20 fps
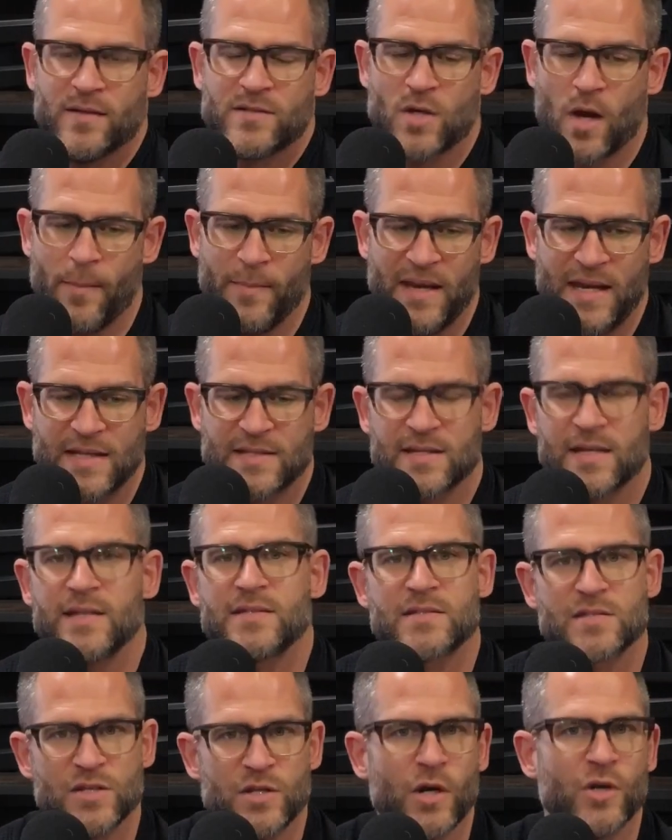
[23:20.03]
So I mean,
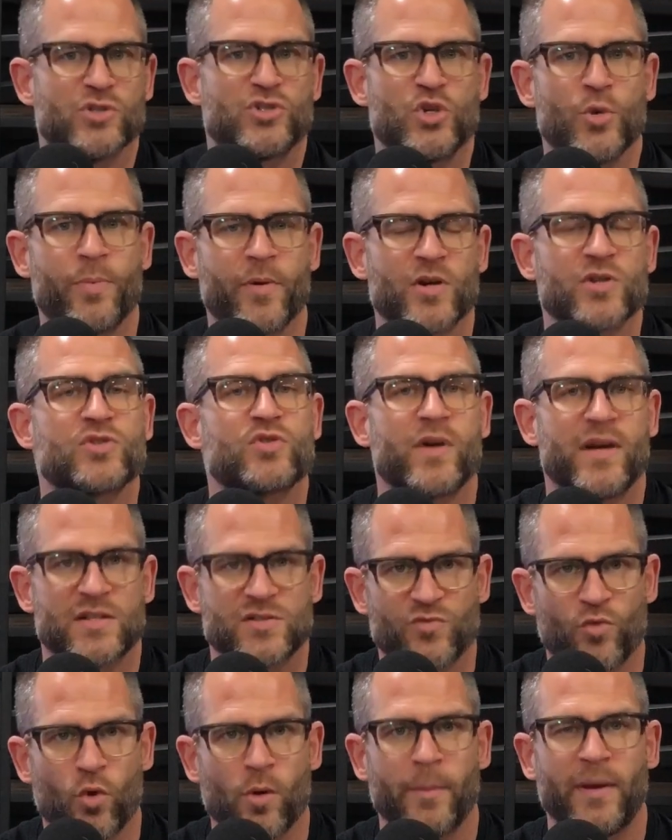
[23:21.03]
it's Jupiter's
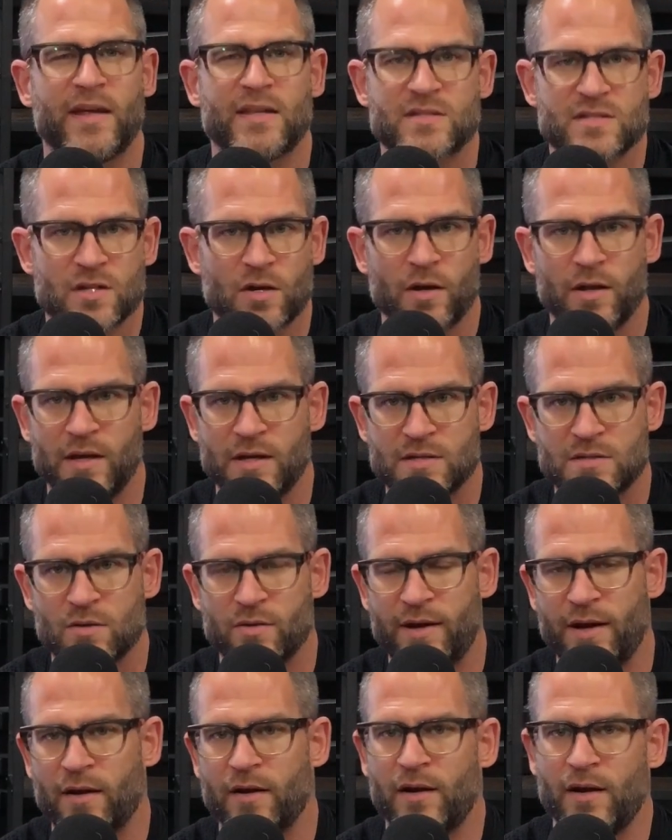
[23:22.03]
transforming. It's turning into
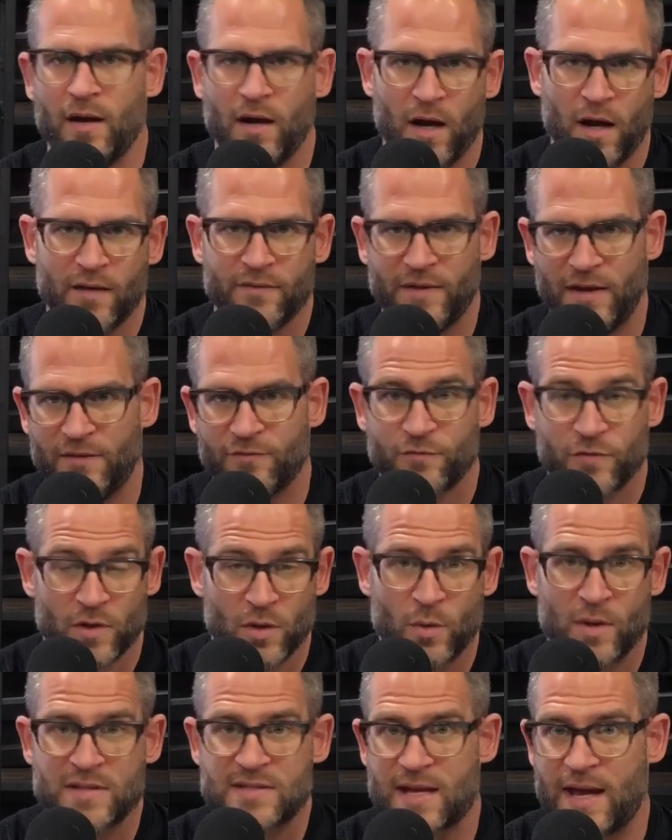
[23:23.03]
an area of
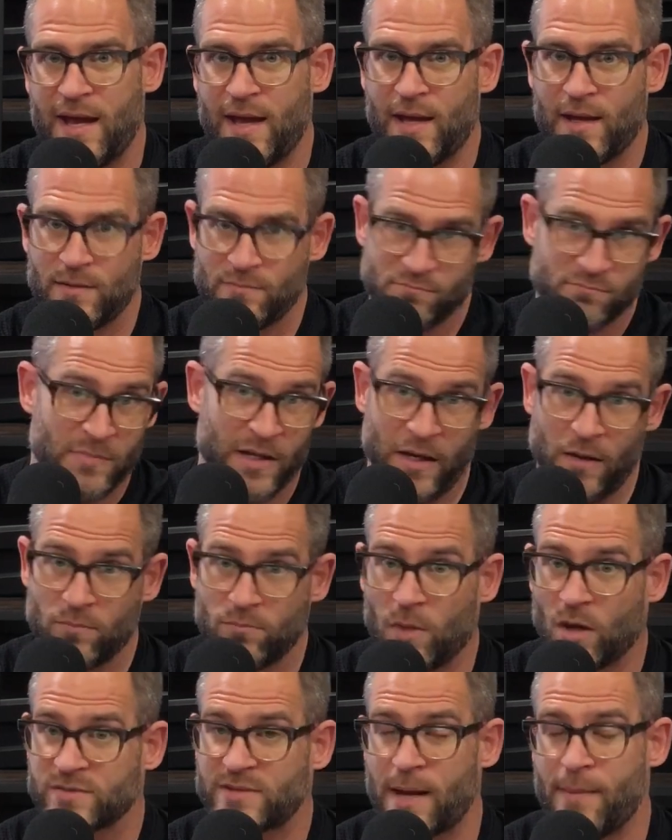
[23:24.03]
influence and
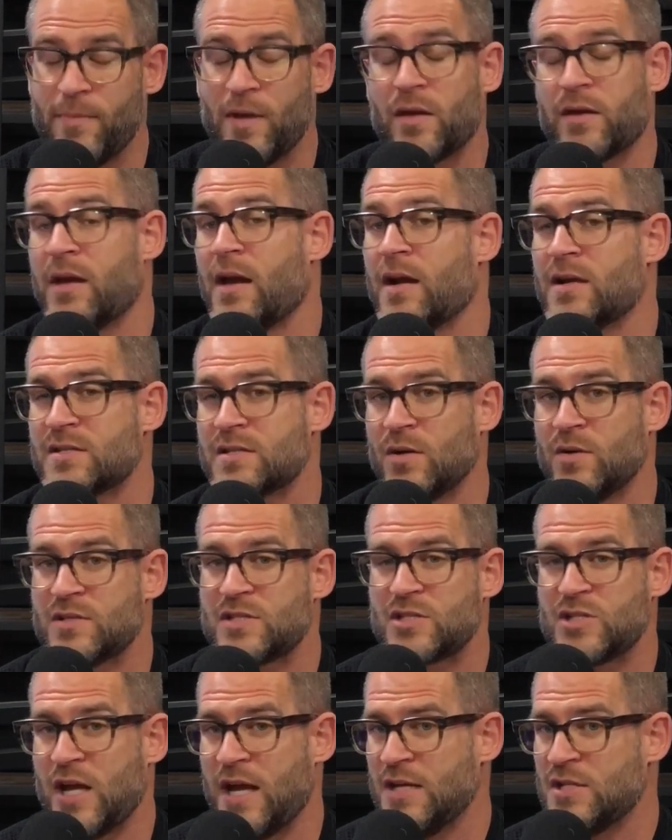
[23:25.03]
multimillionaires. So it's
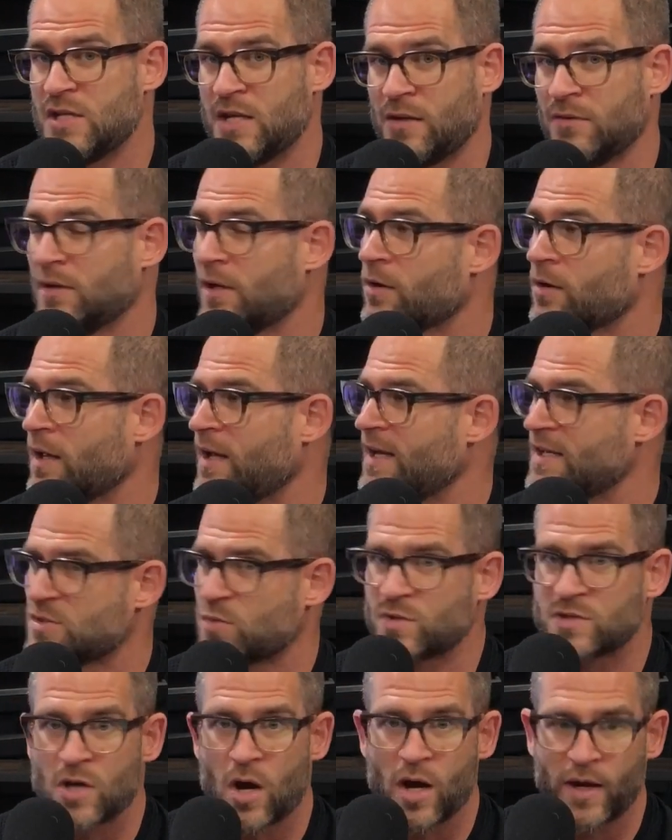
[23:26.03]
changing literally as
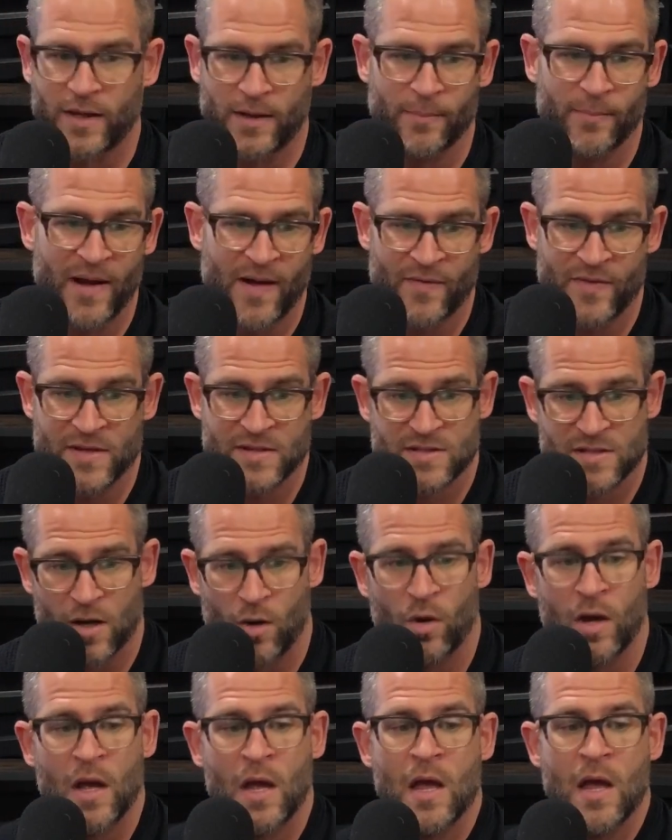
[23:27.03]
we're talking about this.
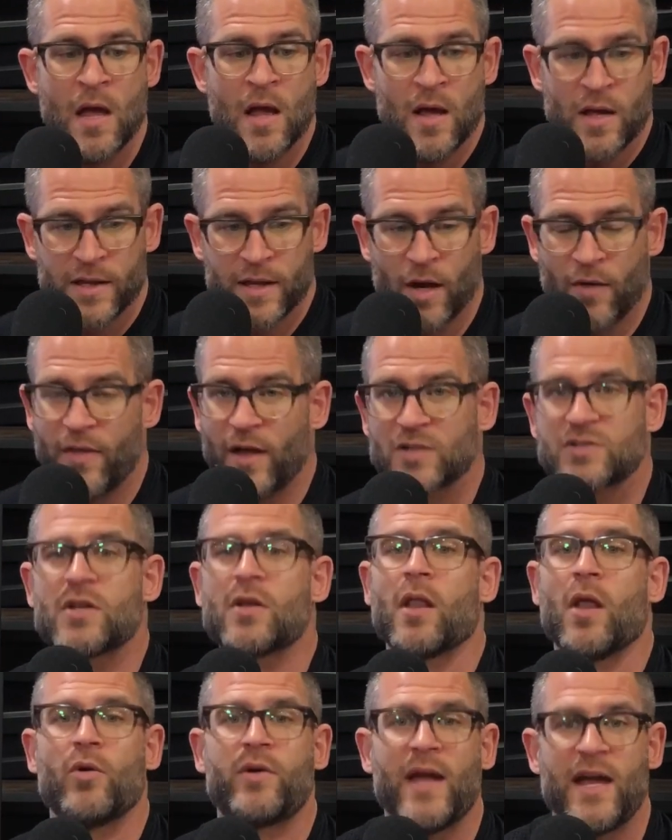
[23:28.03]
So those are the
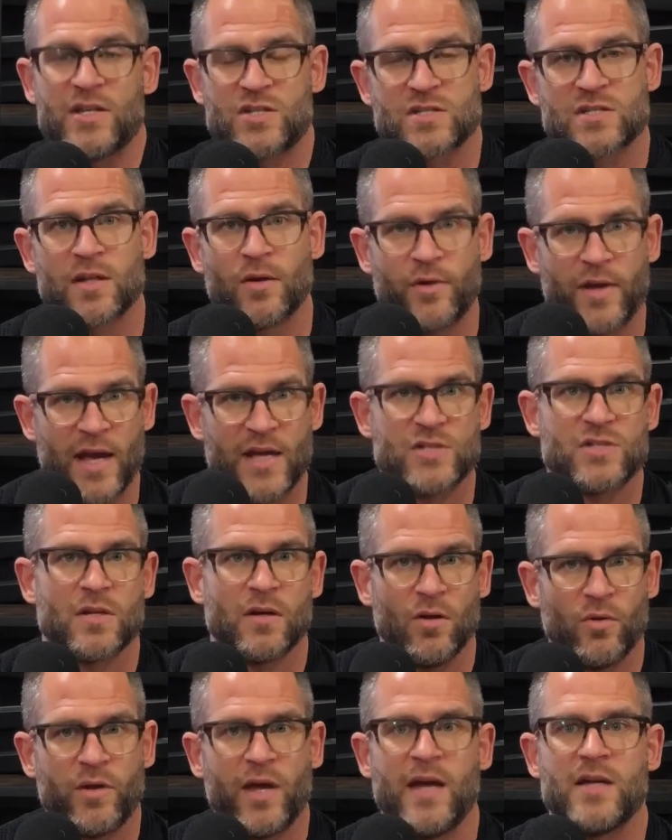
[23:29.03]
locations.
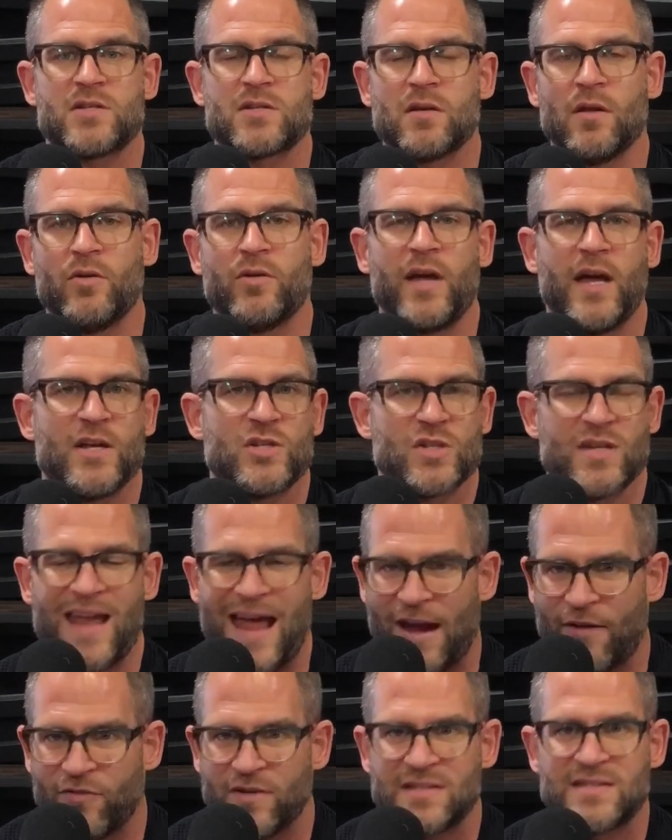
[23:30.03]
Location.
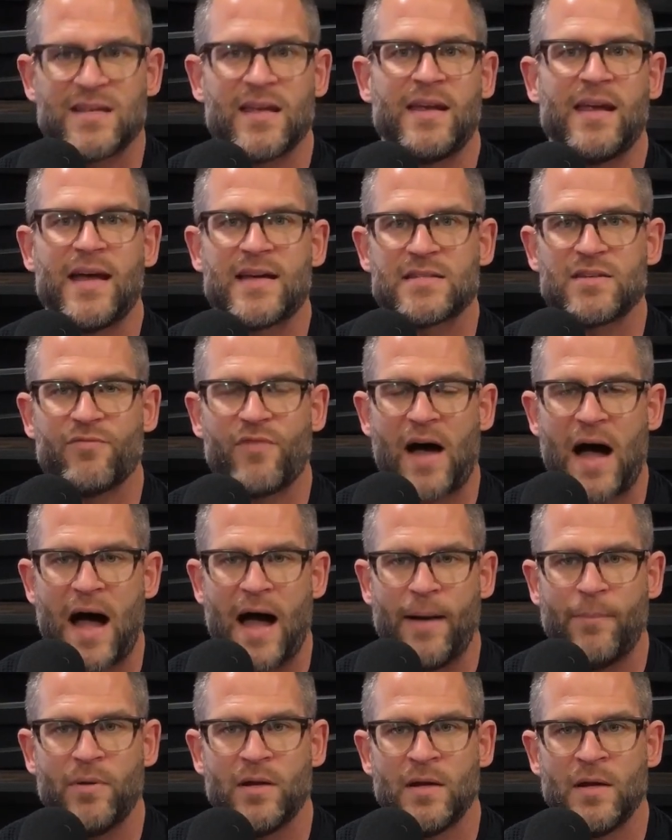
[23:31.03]
Every city has a
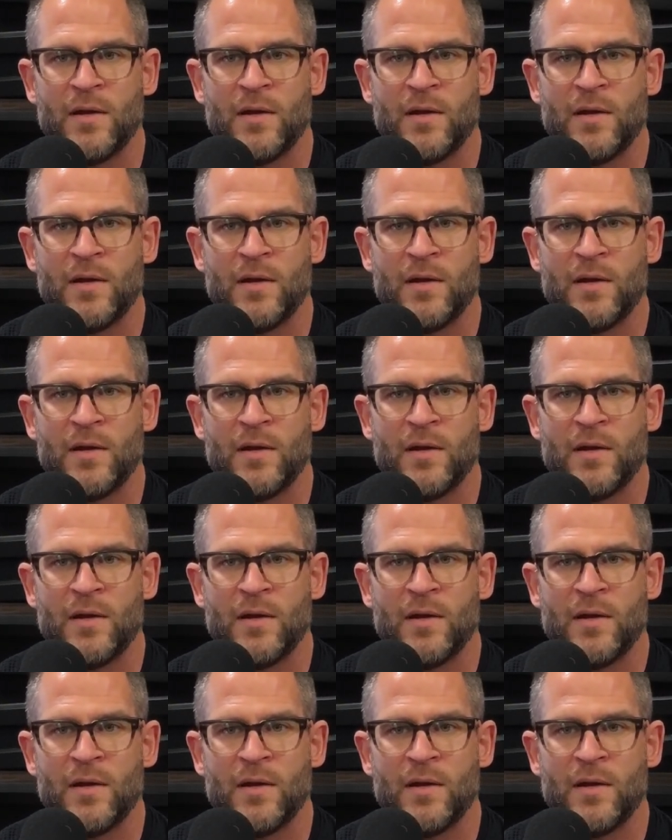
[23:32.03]
vibe,